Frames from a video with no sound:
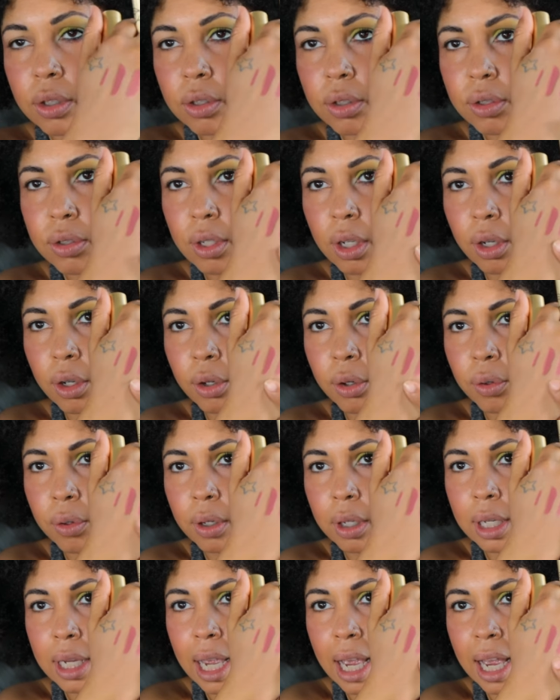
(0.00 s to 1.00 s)
So
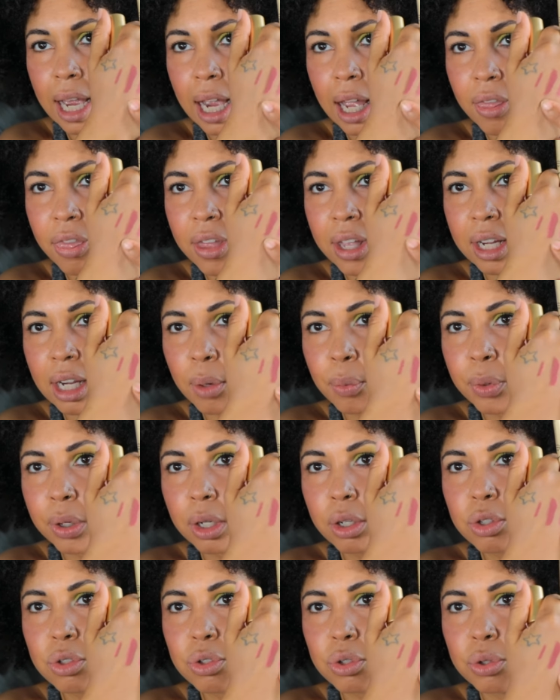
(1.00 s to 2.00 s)
yeah, I think I want
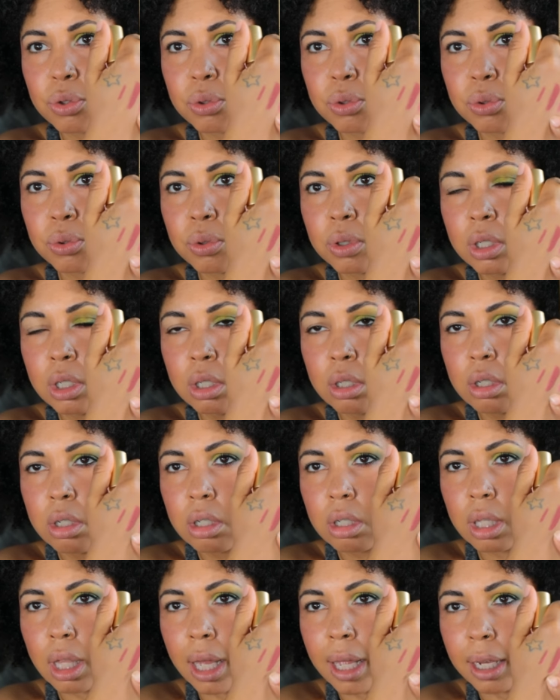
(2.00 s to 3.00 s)
to do
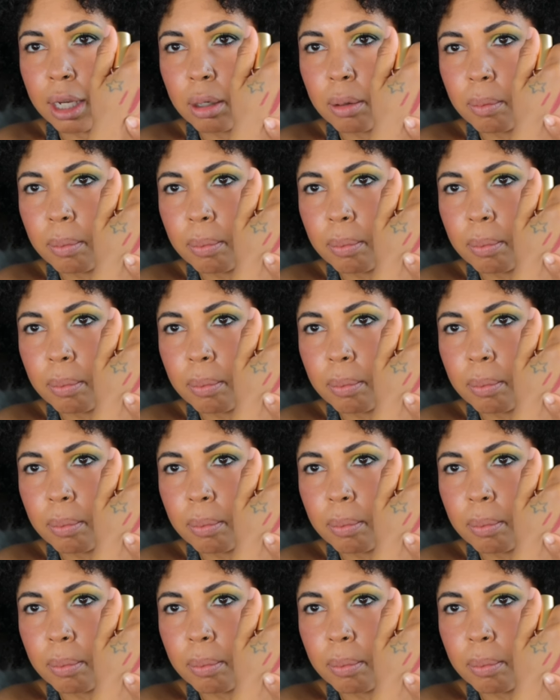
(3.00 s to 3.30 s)
like